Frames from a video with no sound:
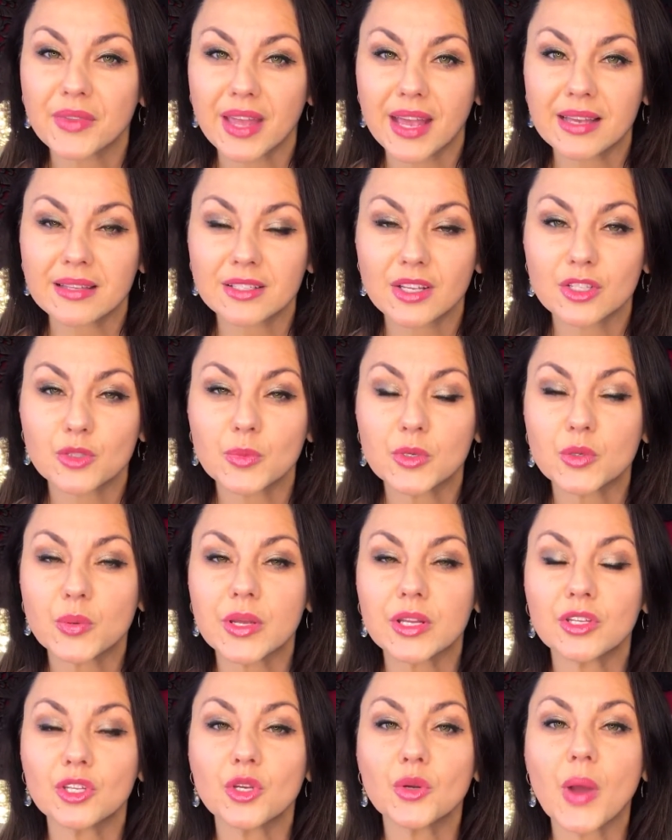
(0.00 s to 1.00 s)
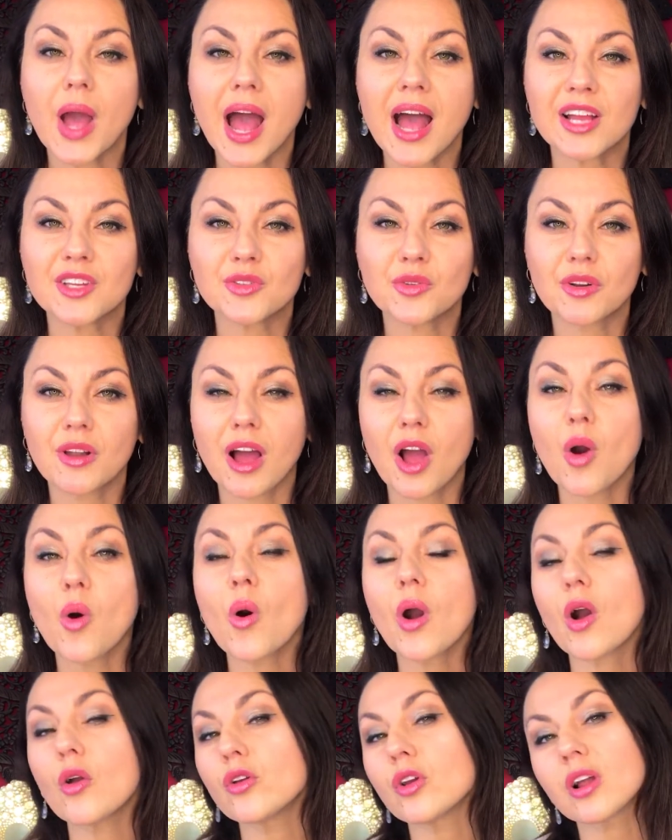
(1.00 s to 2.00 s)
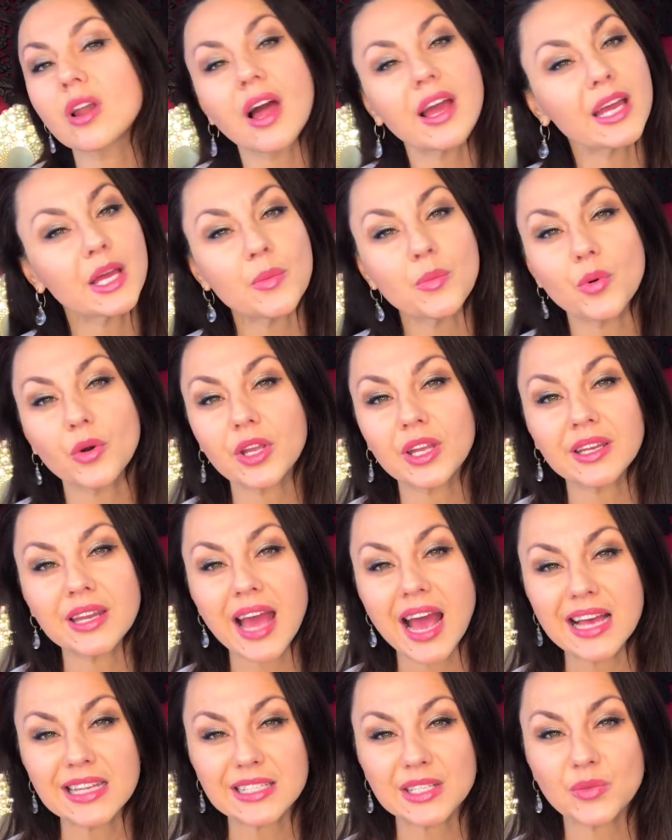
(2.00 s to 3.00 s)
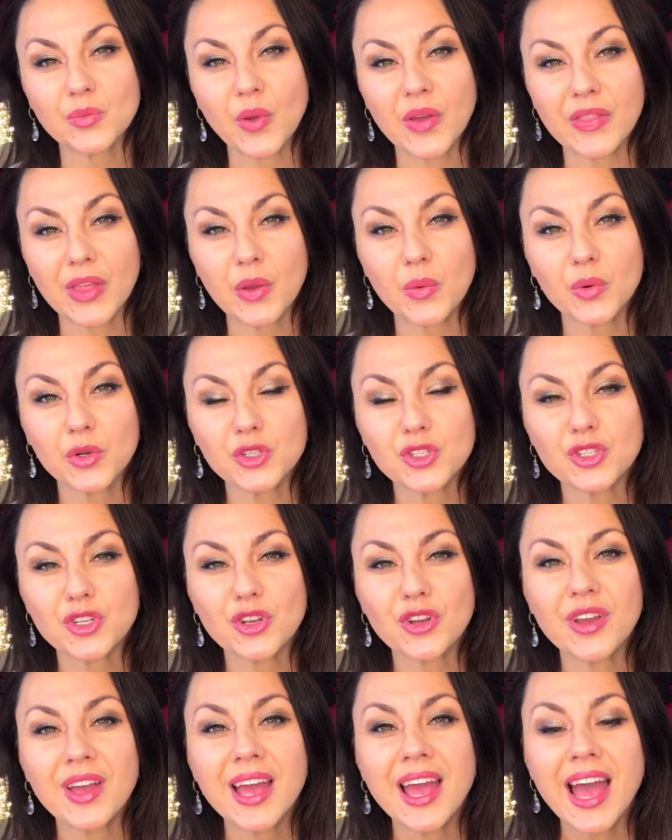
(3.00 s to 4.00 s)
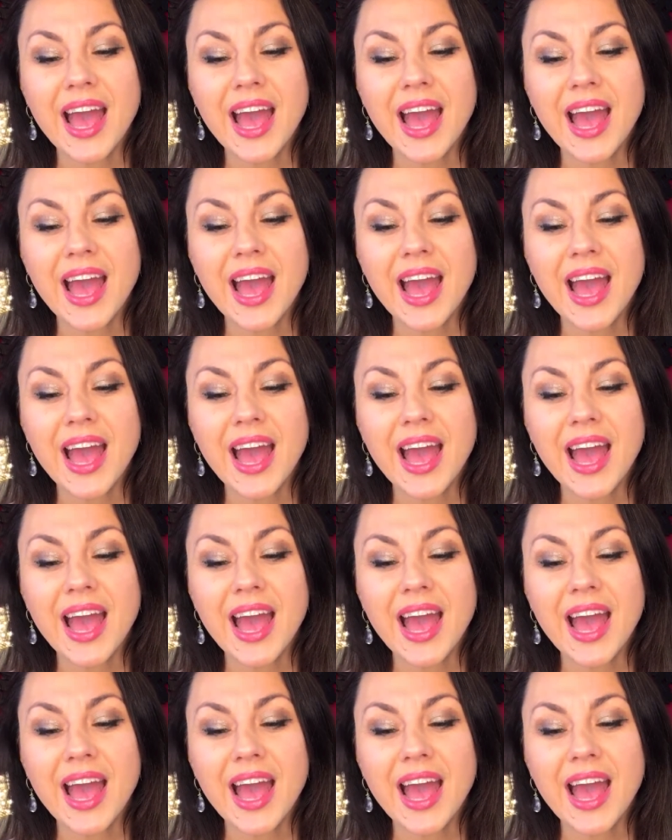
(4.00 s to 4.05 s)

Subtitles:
Okay, so it's between you and your client, or your client can book in as and when they want to.